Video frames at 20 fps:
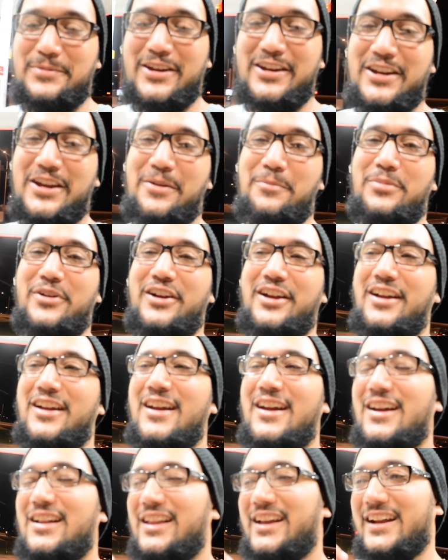minute, but
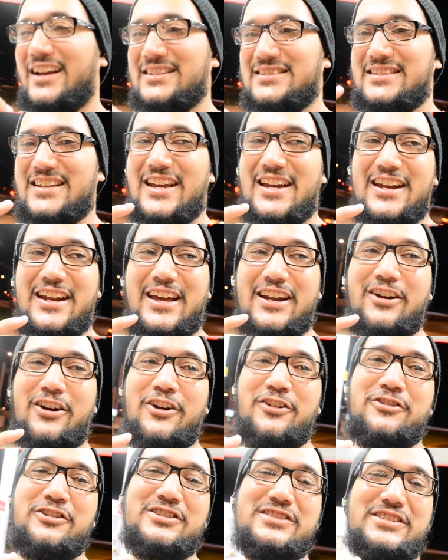like I said, at
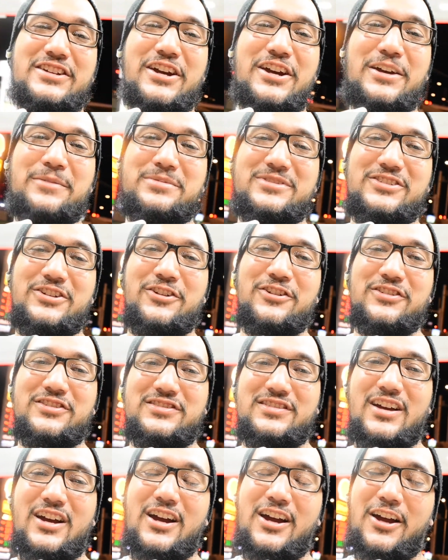100 subs, there's
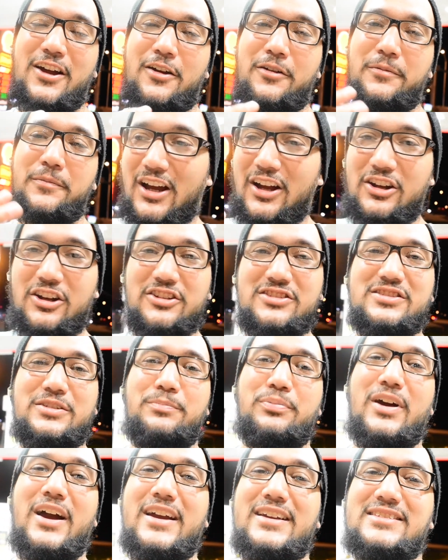um, a good
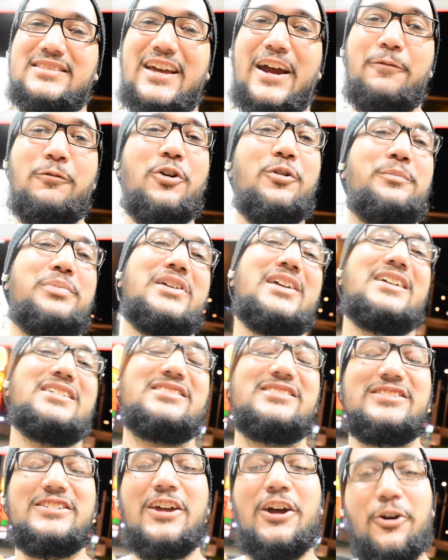surprise. I won't be as
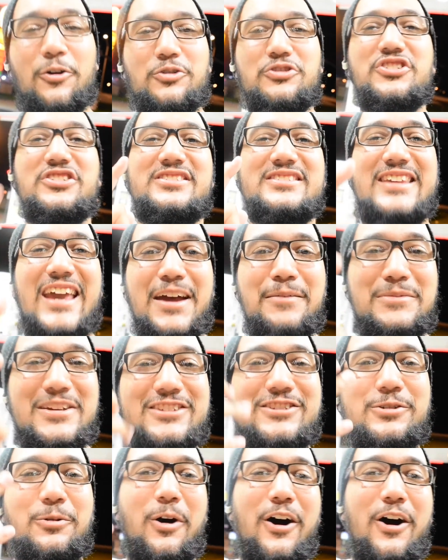slow. Just get me to